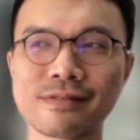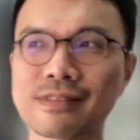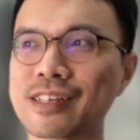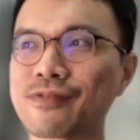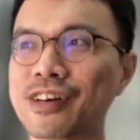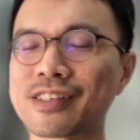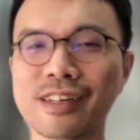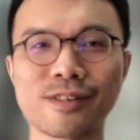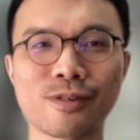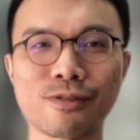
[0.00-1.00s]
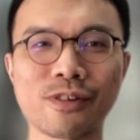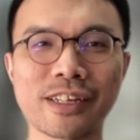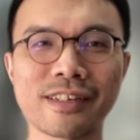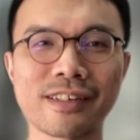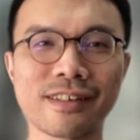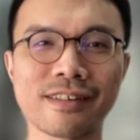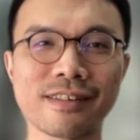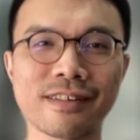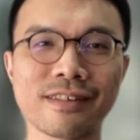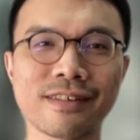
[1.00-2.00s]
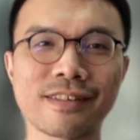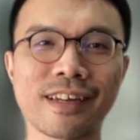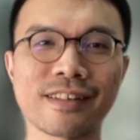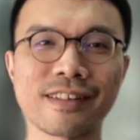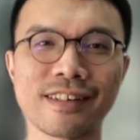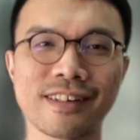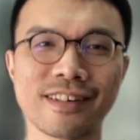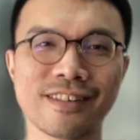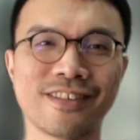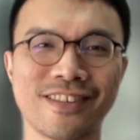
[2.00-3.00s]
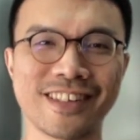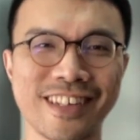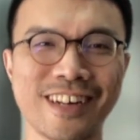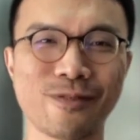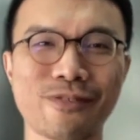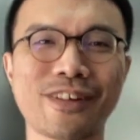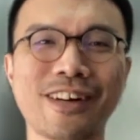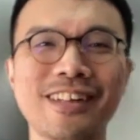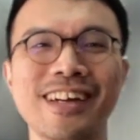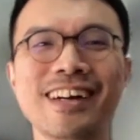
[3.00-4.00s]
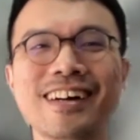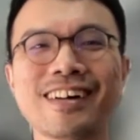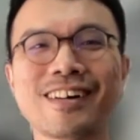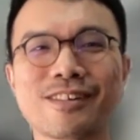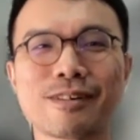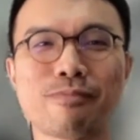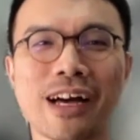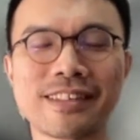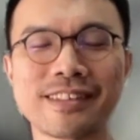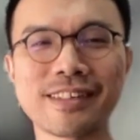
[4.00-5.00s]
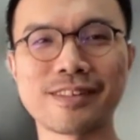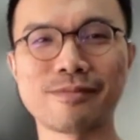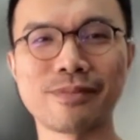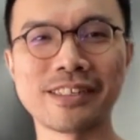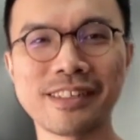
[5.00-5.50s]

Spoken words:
as far as I know, created a Tesla or we have not, or a Palantir. But